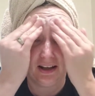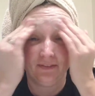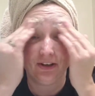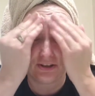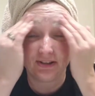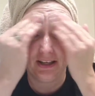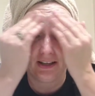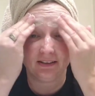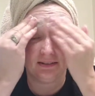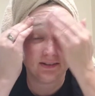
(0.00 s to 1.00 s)
of your
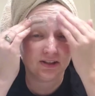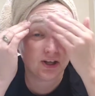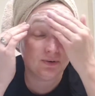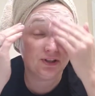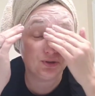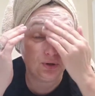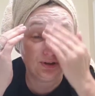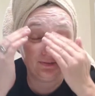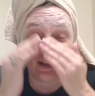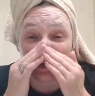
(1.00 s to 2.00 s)
skin. So it's
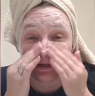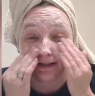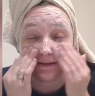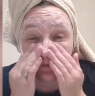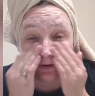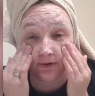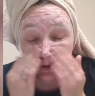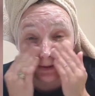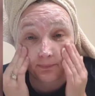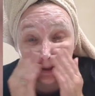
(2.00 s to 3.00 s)
sort of like an
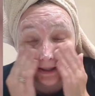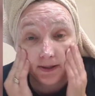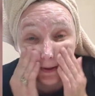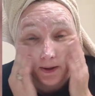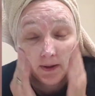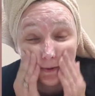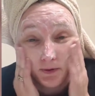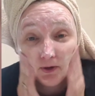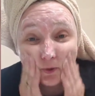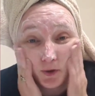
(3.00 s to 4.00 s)
exfoliant, but
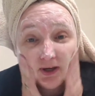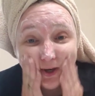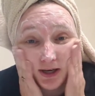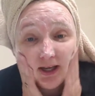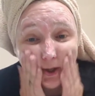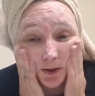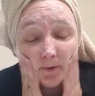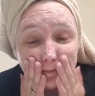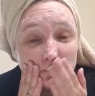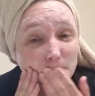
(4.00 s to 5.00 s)
you're going to need
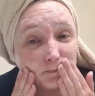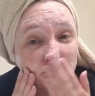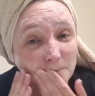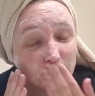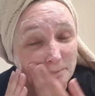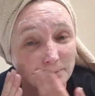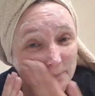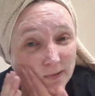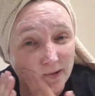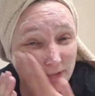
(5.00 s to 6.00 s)

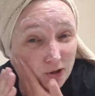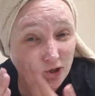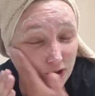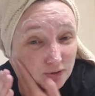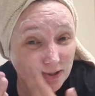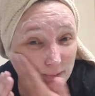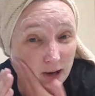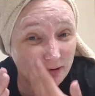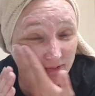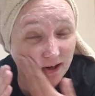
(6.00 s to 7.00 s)
if you're using
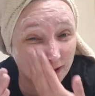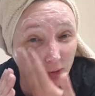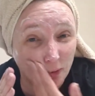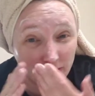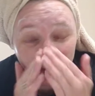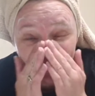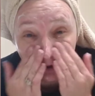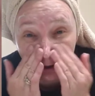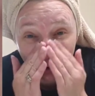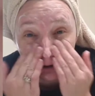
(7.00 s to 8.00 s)
Pomifera oil
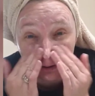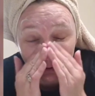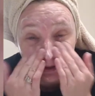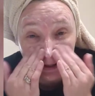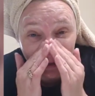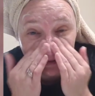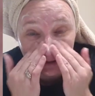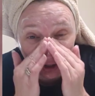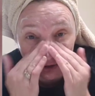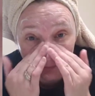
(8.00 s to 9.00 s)
at all,
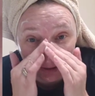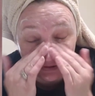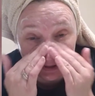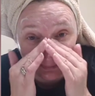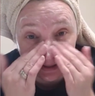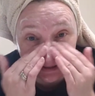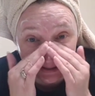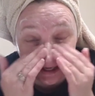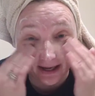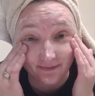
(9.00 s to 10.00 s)
it's almost a
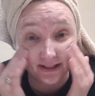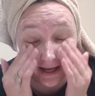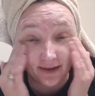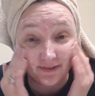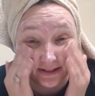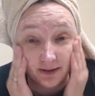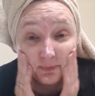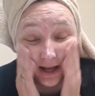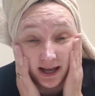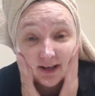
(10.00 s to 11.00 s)
must-have to have
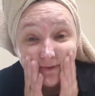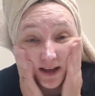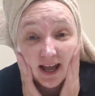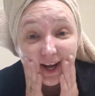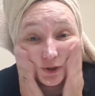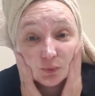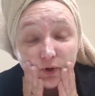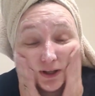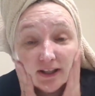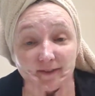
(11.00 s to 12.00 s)
some kind of
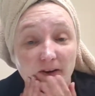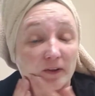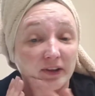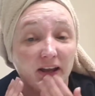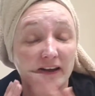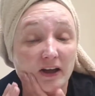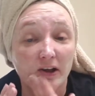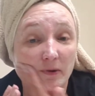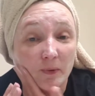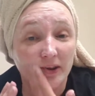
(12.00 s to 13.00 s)
actual exfoliant,
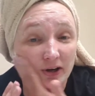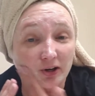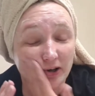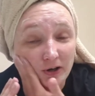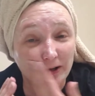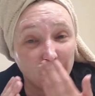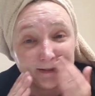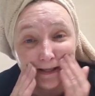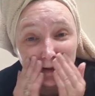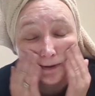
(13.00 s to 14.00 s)
whether you're
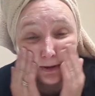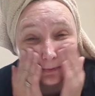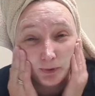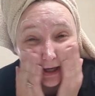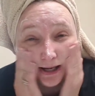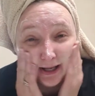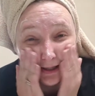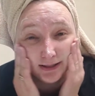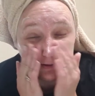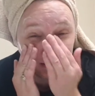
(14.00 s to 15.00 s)
using the
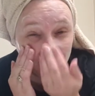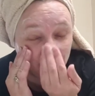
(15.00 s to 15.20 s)
red,